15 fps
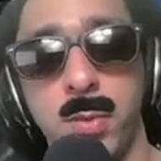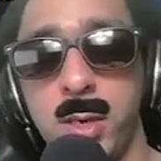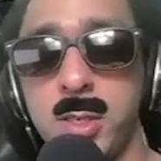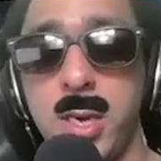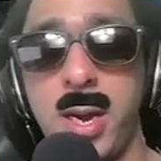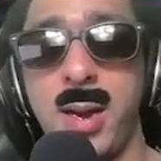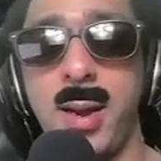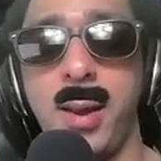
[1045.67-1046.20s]
which
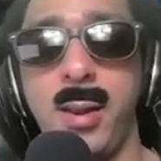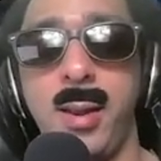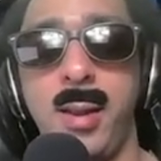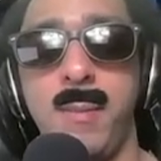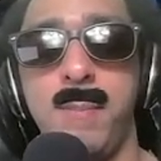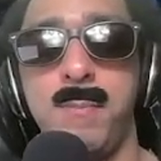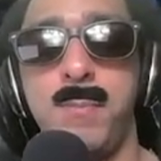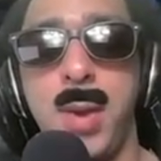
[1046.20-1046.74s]
I
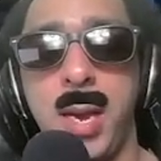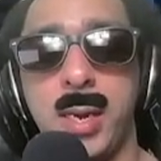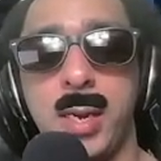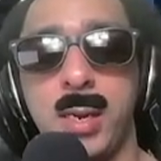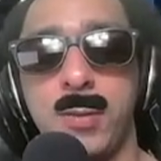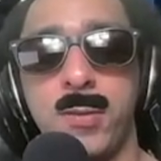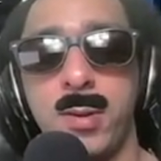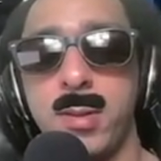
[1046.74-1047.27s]
am
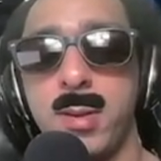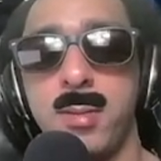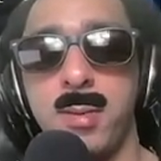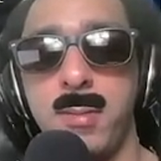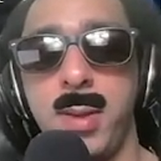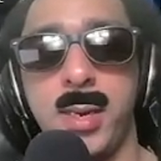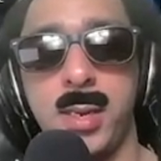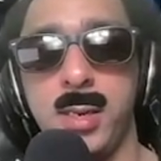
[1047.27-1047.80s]
begging for them
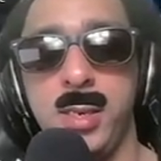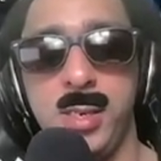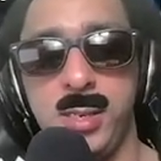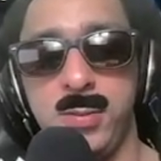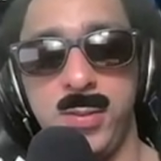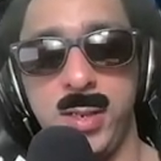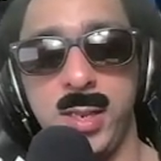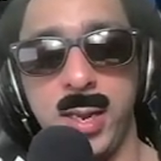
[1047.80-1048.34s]
to make an
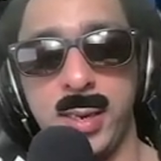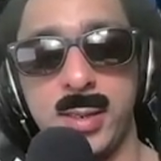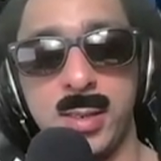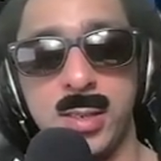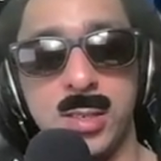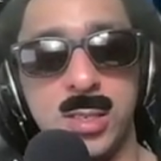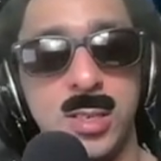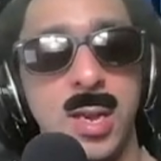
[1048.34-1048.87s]
Eevee like
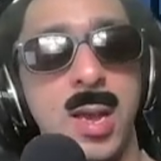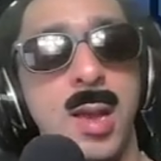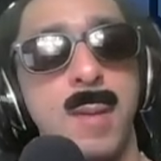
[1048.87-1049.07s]
this.